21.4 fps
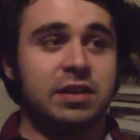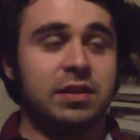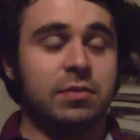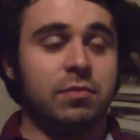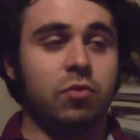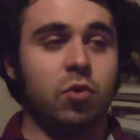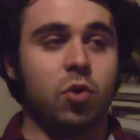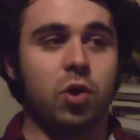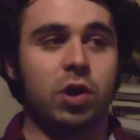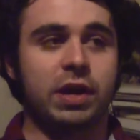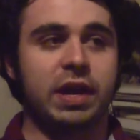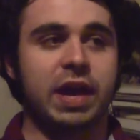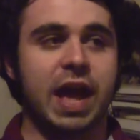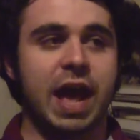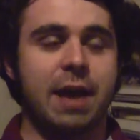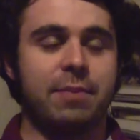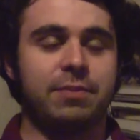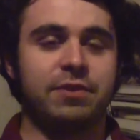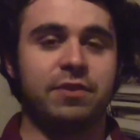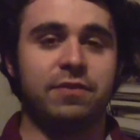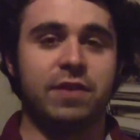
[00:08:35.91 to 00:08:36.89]
more
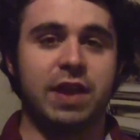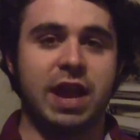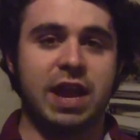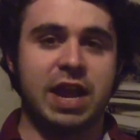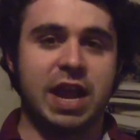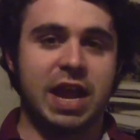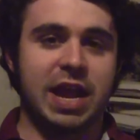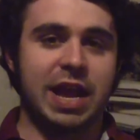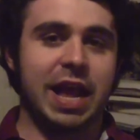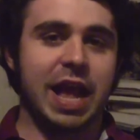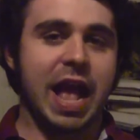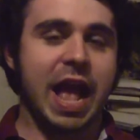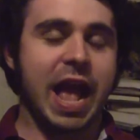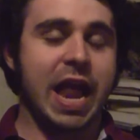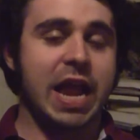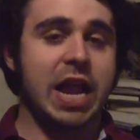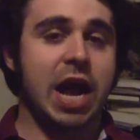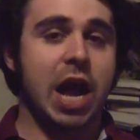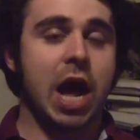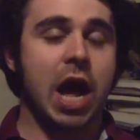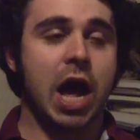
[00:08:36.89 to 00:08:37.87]
captivating
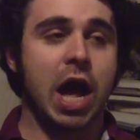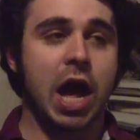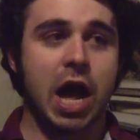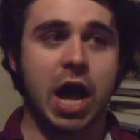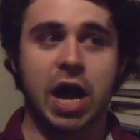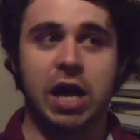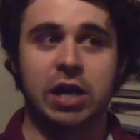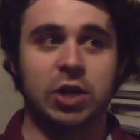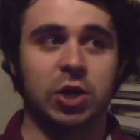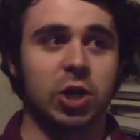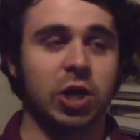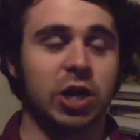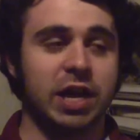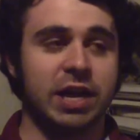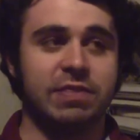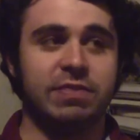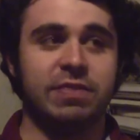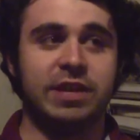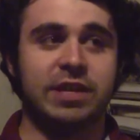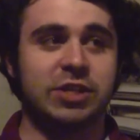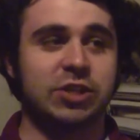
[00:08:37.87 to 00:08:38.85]
and hotter
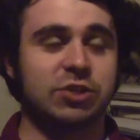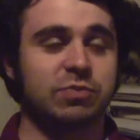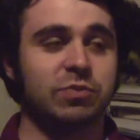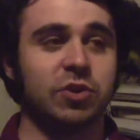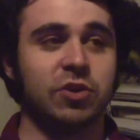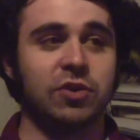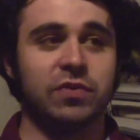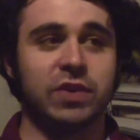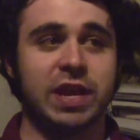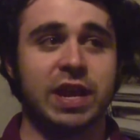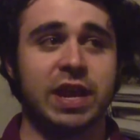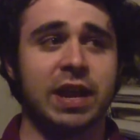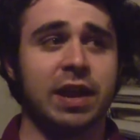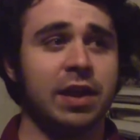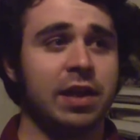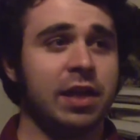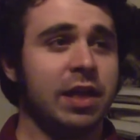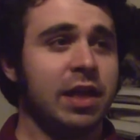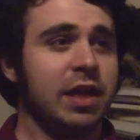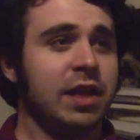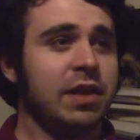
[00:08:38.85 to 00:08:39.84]
in this movie
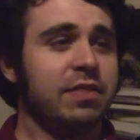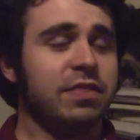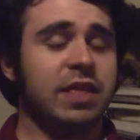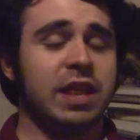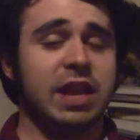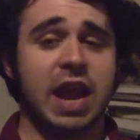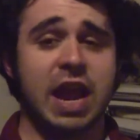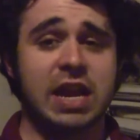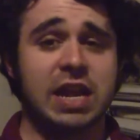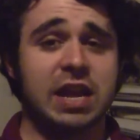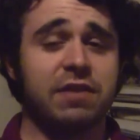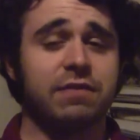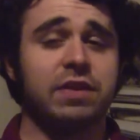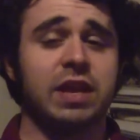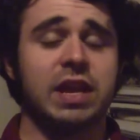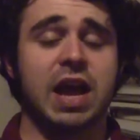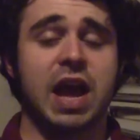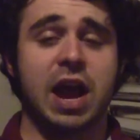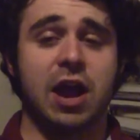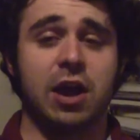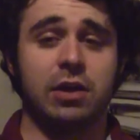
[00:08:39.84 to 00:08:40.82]
than any of
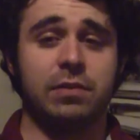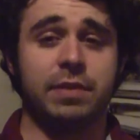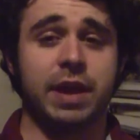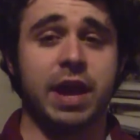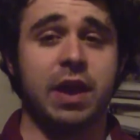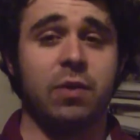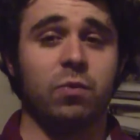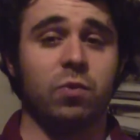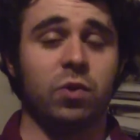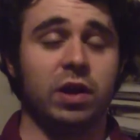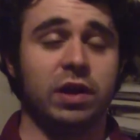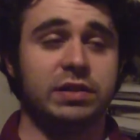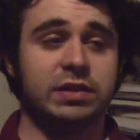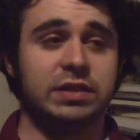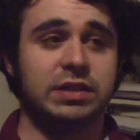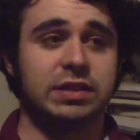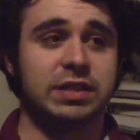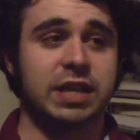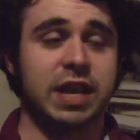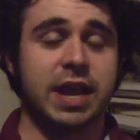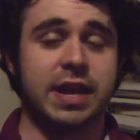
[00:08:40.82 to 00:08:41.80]
the Iron Man ones.
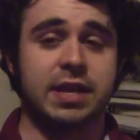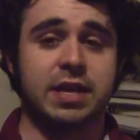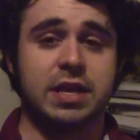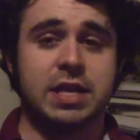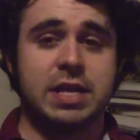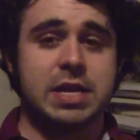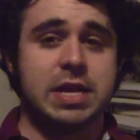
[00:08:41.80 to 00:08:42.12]
It's like,